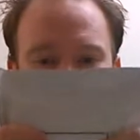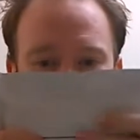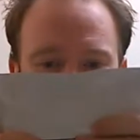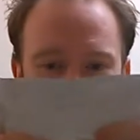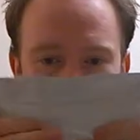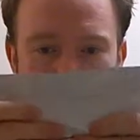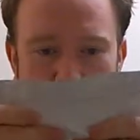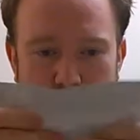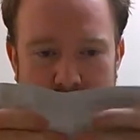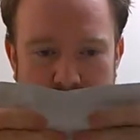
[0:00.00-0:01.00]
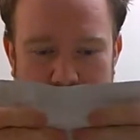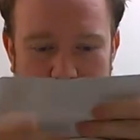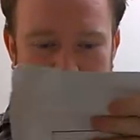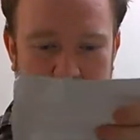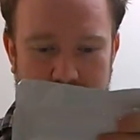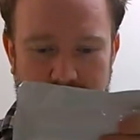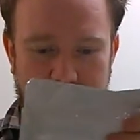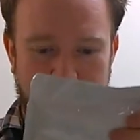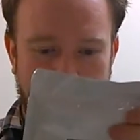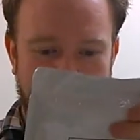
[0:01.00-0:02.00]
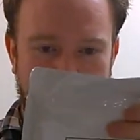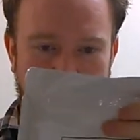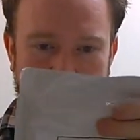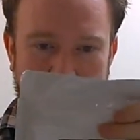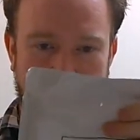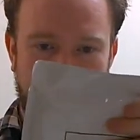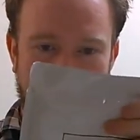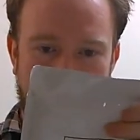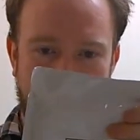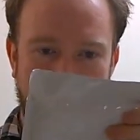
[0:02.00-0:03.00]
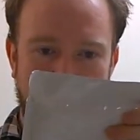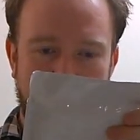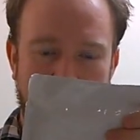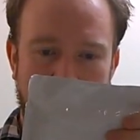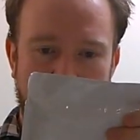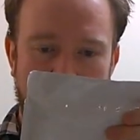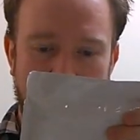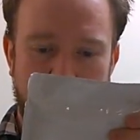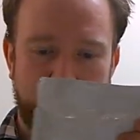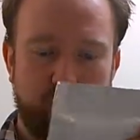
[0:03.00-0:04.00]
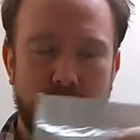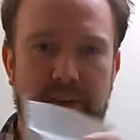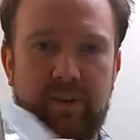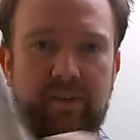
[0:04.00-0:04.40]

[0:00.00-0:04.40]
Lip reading: So Soylent packet, and it contains a whole bunch